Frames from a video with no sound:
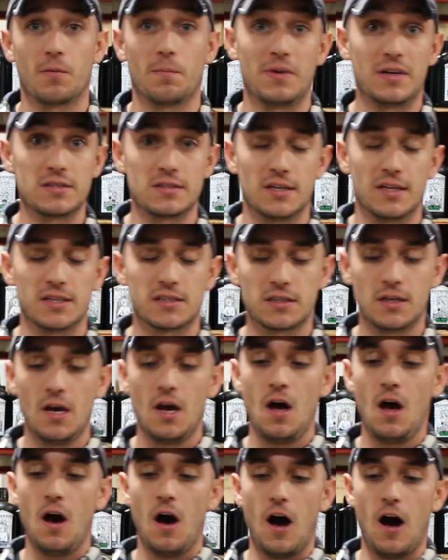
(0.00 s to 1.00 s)
your business,
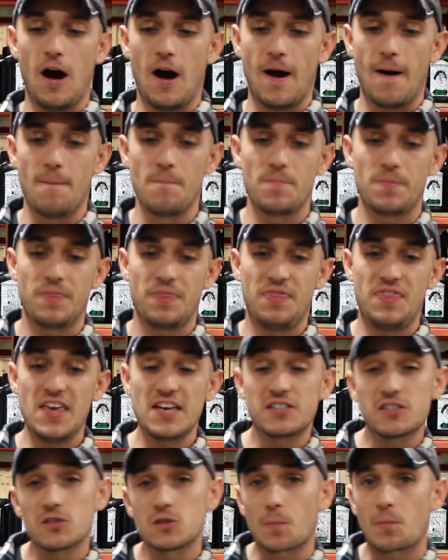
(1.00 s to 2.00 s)

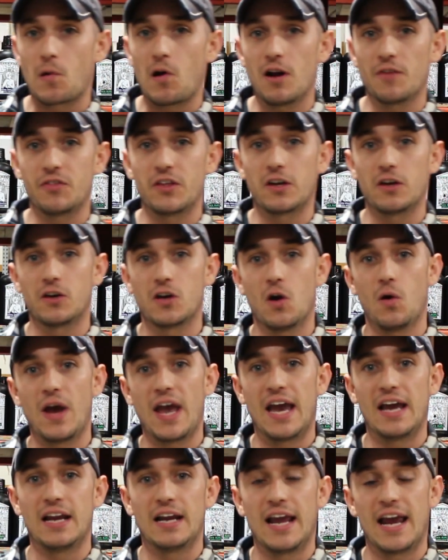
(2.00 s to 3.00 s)
this is a product that can go
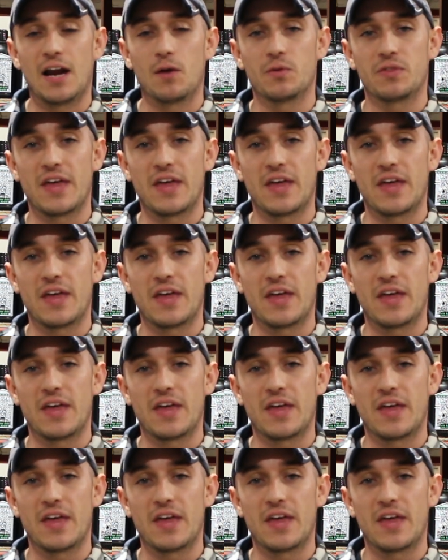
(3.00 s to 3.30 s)
hand in hand